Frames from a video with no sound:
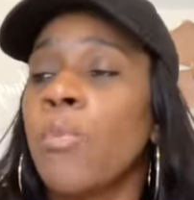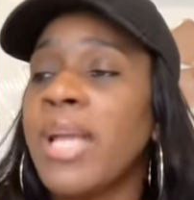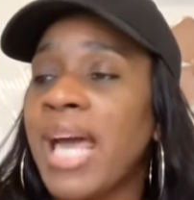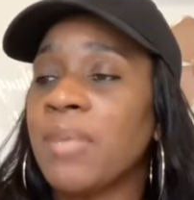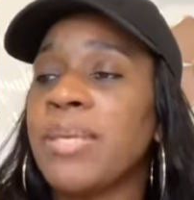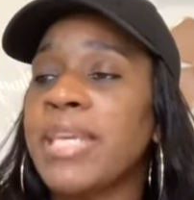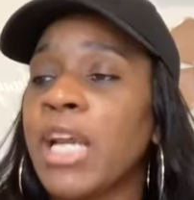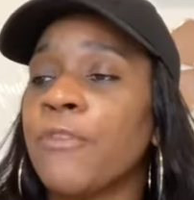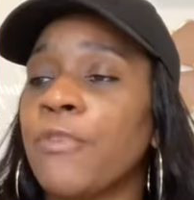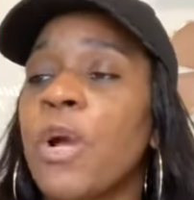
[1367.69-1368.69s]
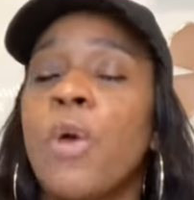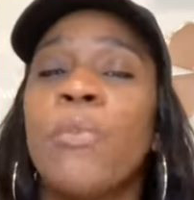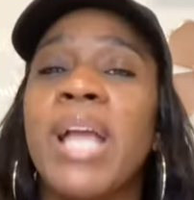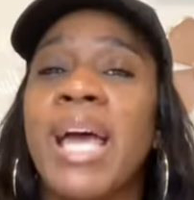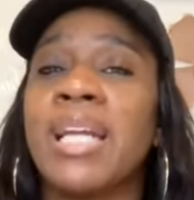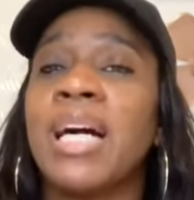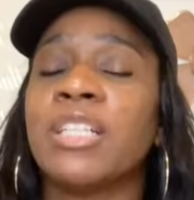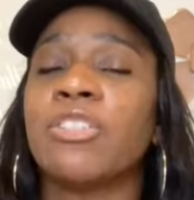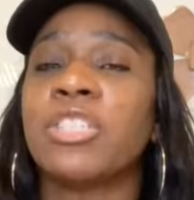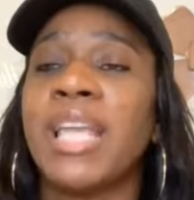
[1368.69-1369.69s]
We got to be careful. We got to
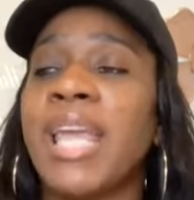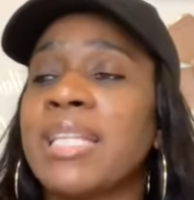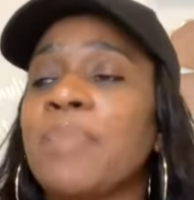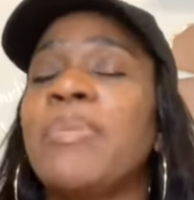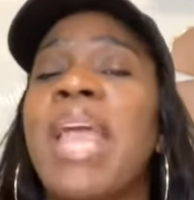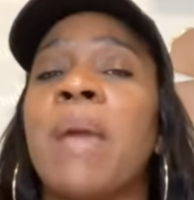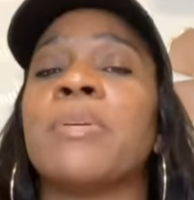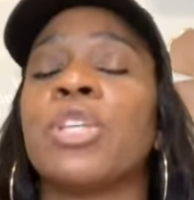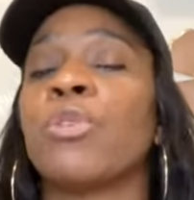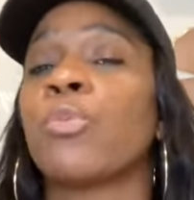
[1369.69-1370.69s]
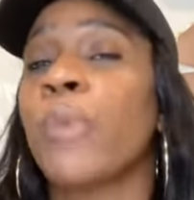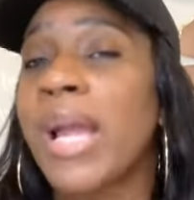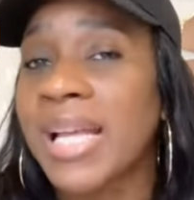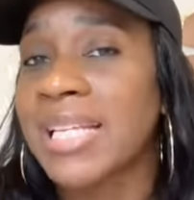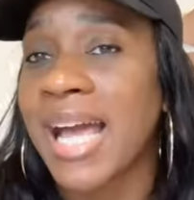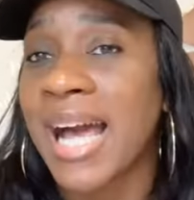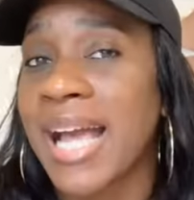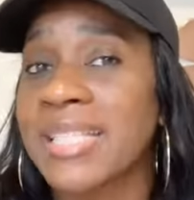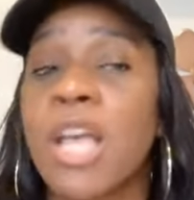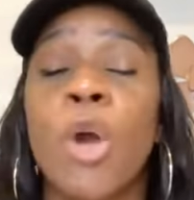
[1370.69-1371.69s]
understand and be able to
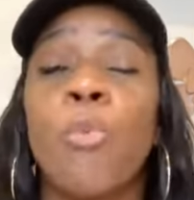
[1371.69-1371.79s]
recognize